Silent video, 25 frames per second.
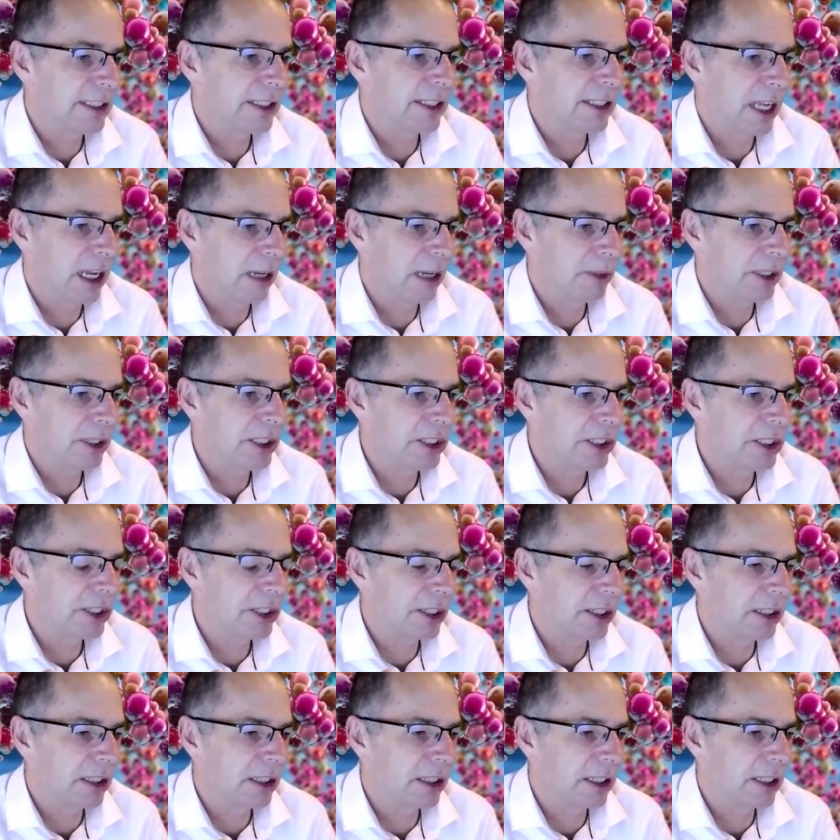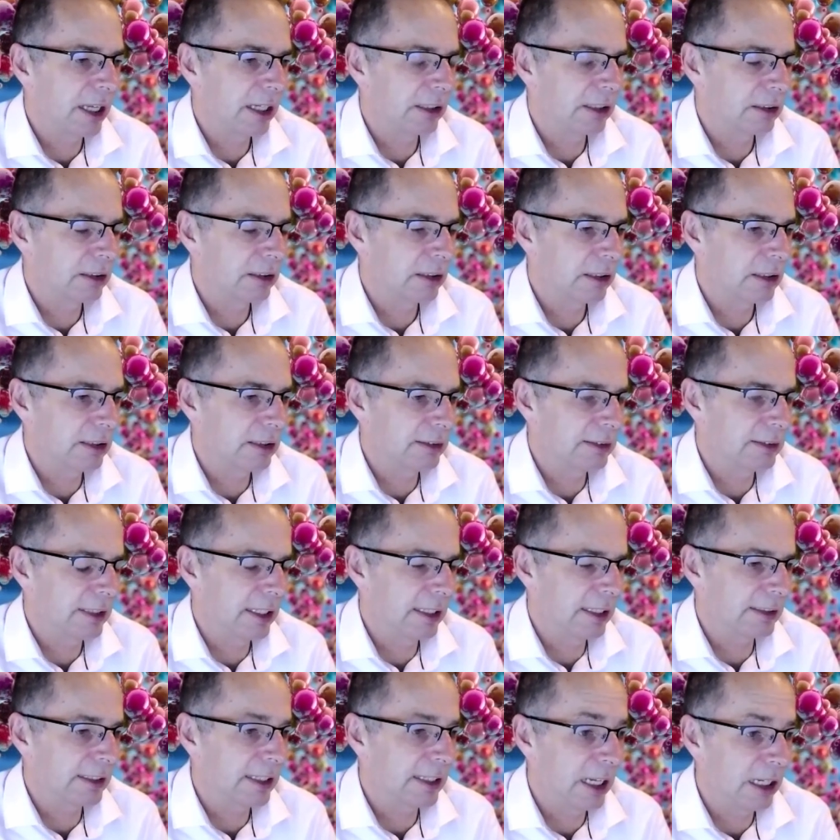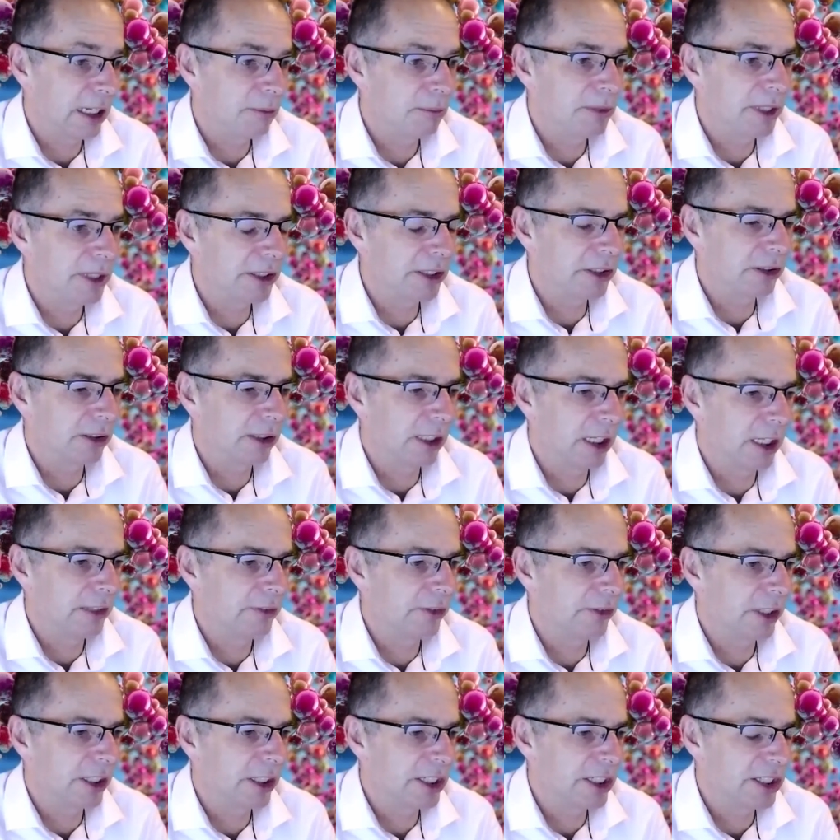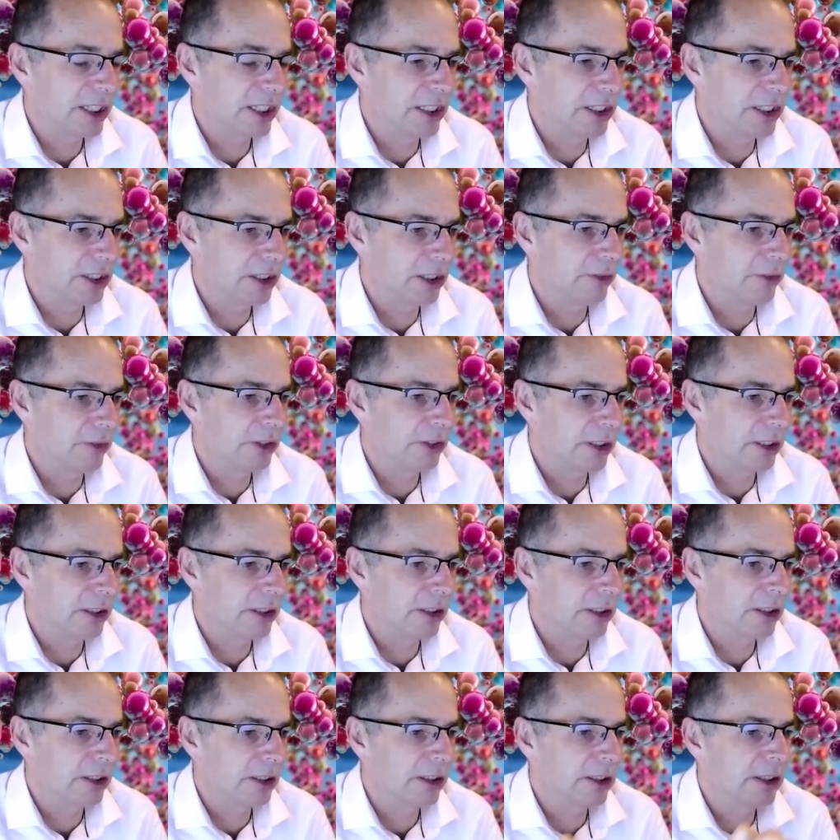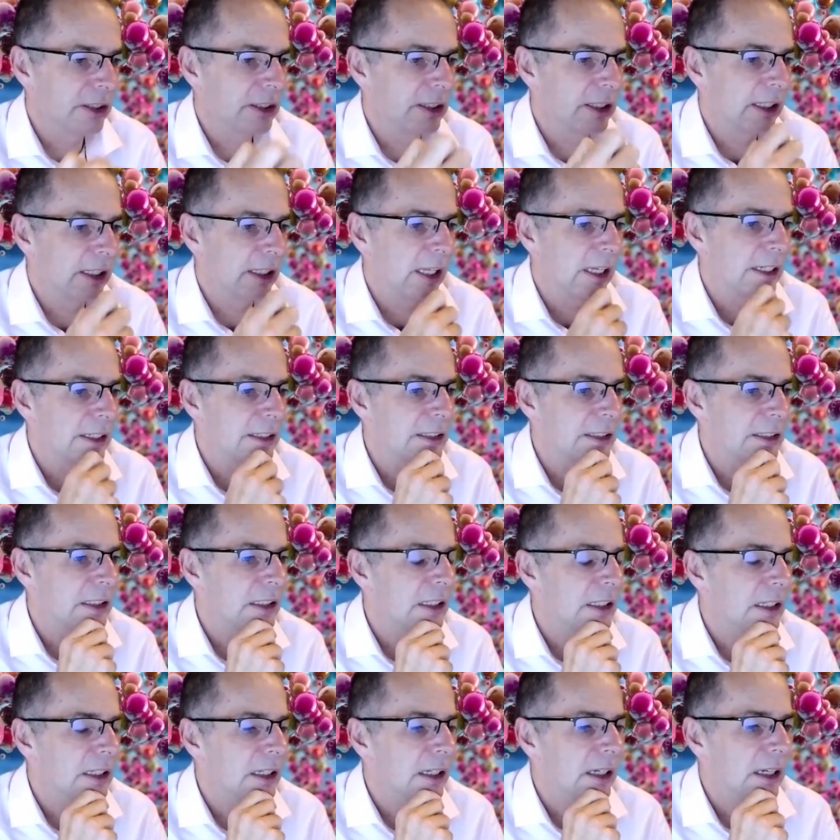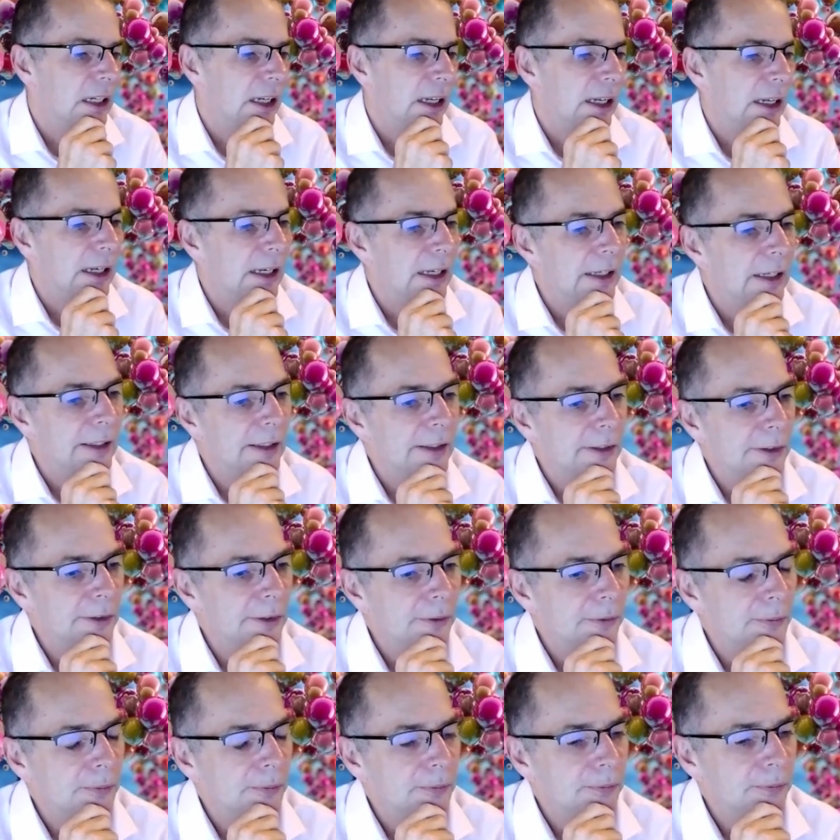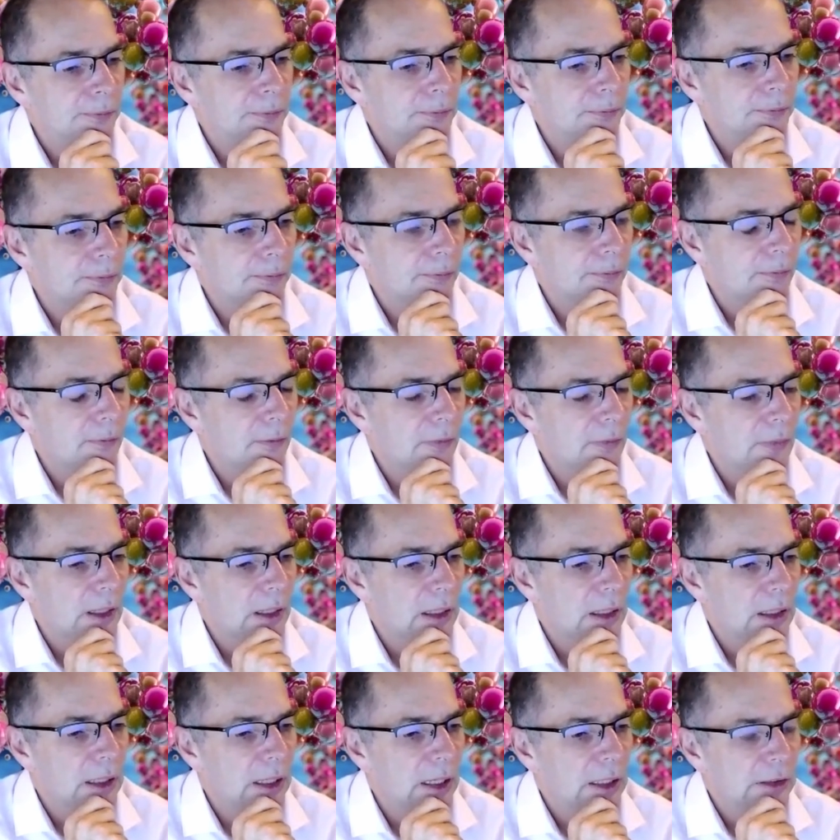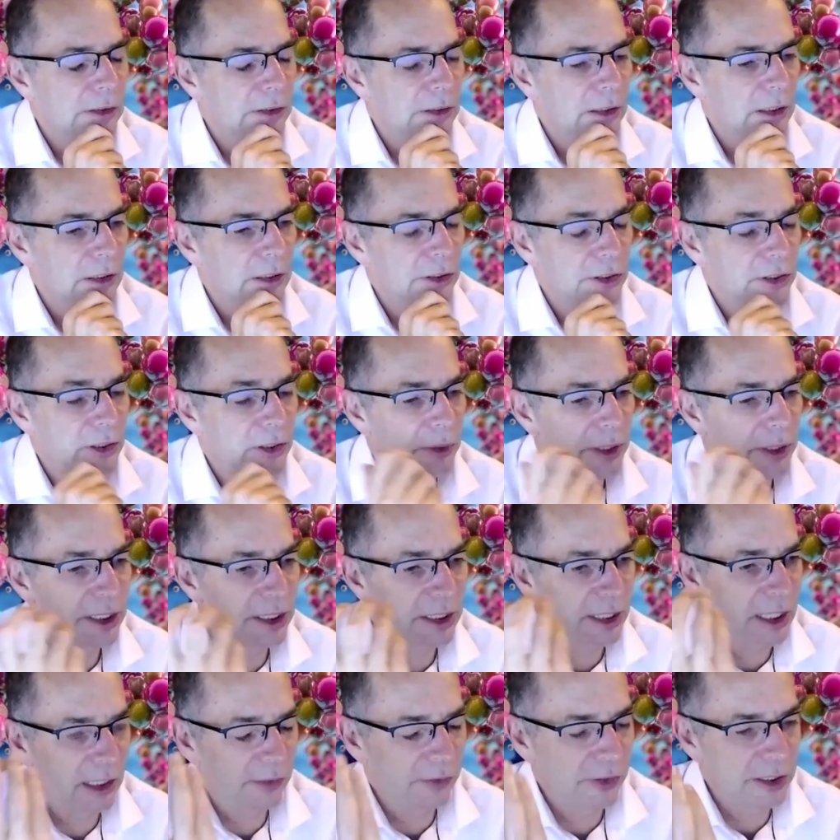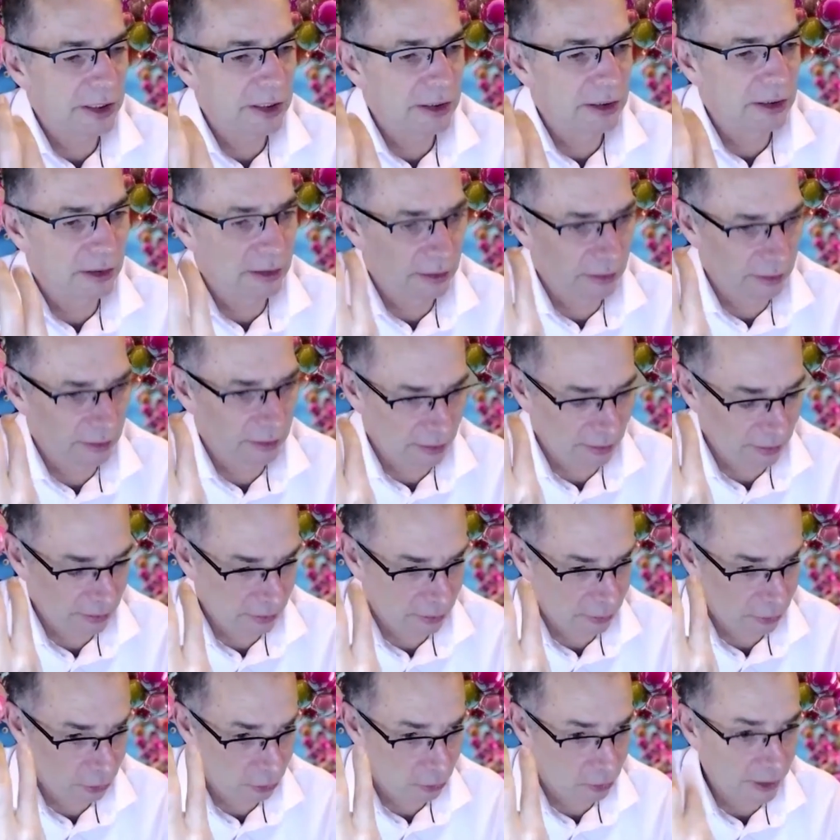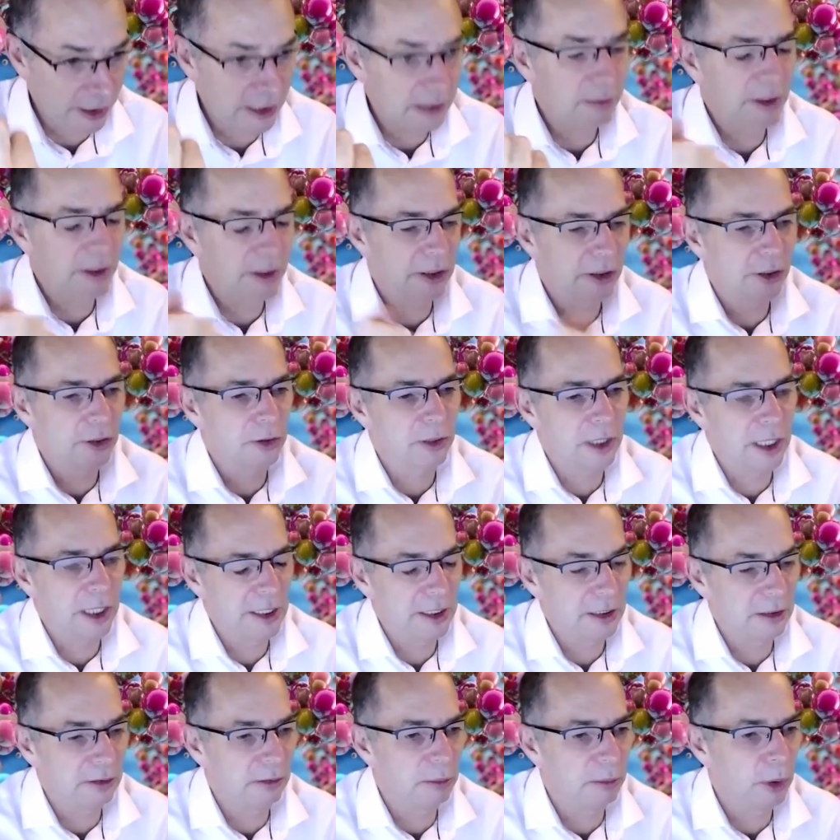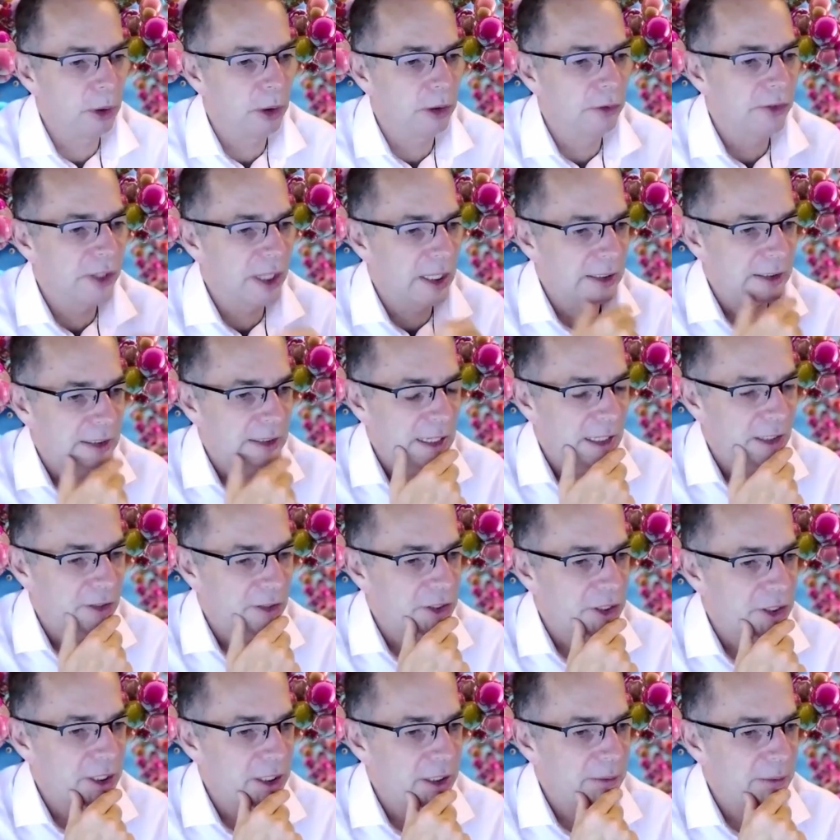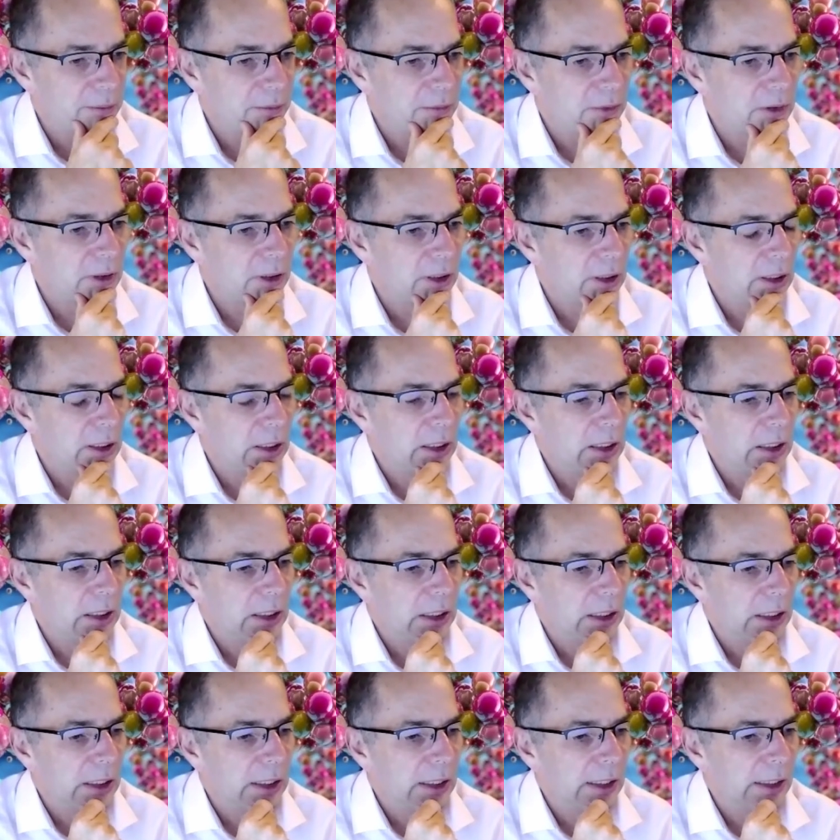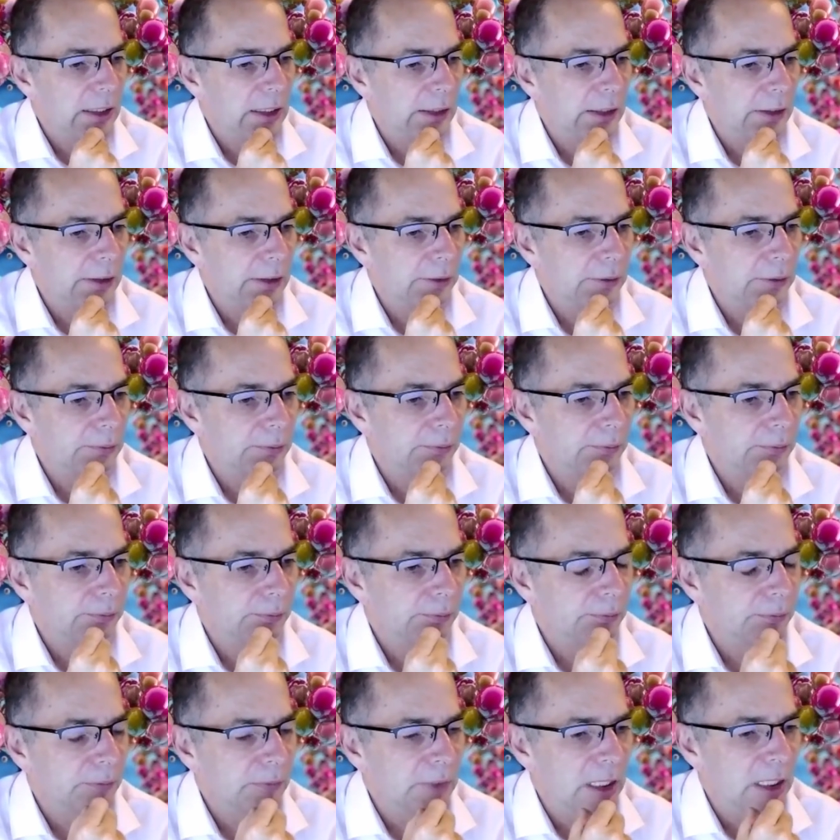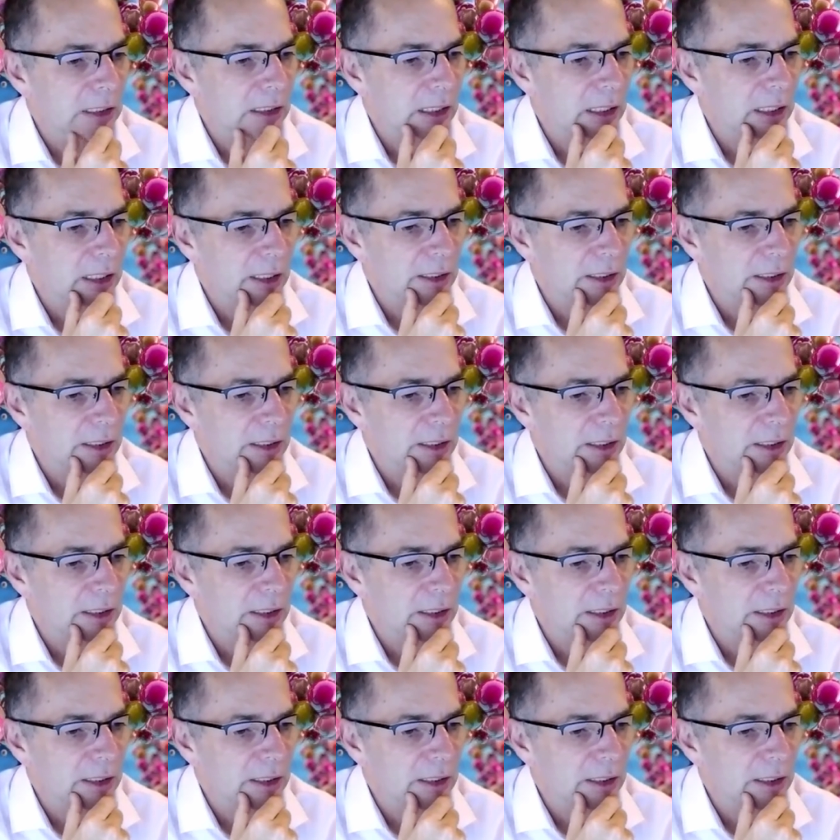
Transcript: damaged, that can make your eye very sensitive to light. And so he's having treatment to try to remove that calcium. And as